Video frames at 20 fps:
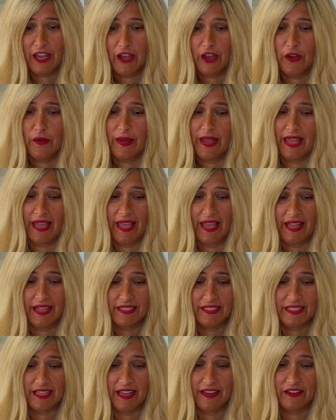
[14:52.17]

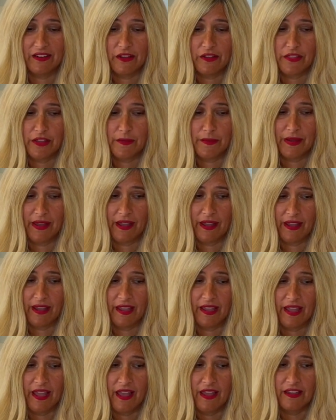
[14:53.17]
and I know that
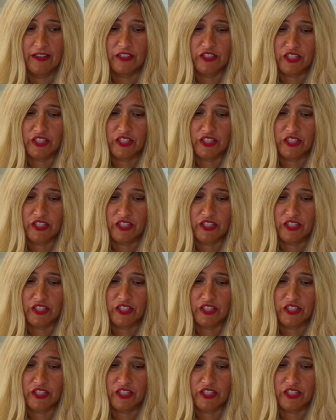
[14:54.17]
my